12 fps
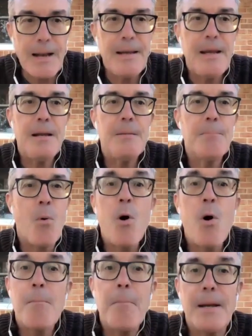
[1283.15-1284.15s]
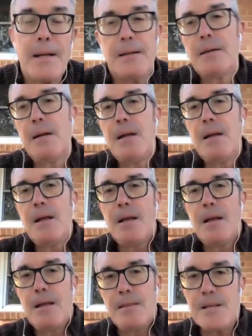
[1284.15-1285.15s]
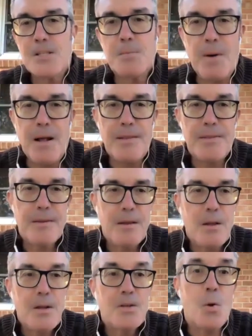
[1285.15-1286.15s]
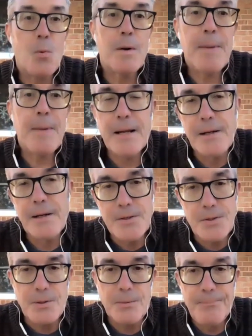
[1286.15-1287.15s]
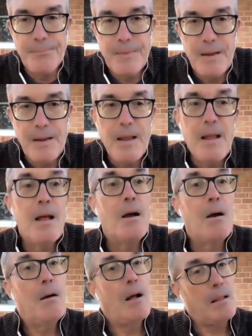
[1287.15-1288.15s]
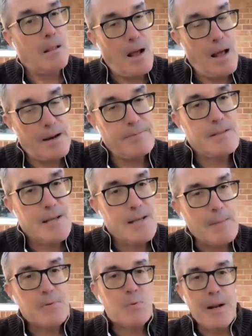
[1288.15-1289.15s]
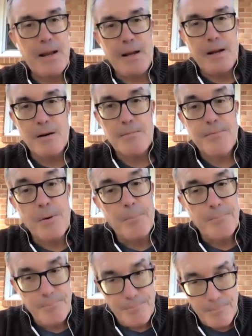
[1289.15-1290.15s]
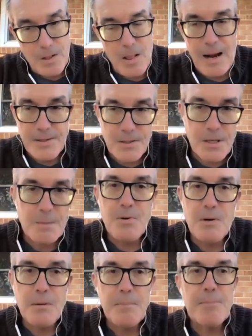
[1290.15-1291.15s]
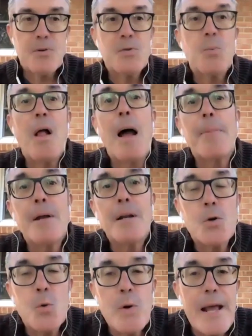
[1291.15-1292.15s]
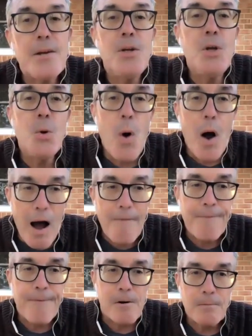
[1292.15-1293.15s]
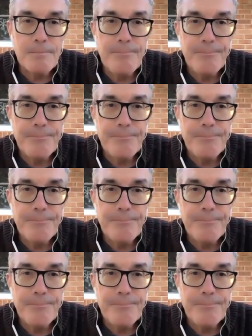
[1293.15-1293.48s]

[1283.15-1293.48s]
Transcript: I need more money this month. So what am I going to do? A lot of the times what I hear from clients and community members, well, I'm going to create a new offer.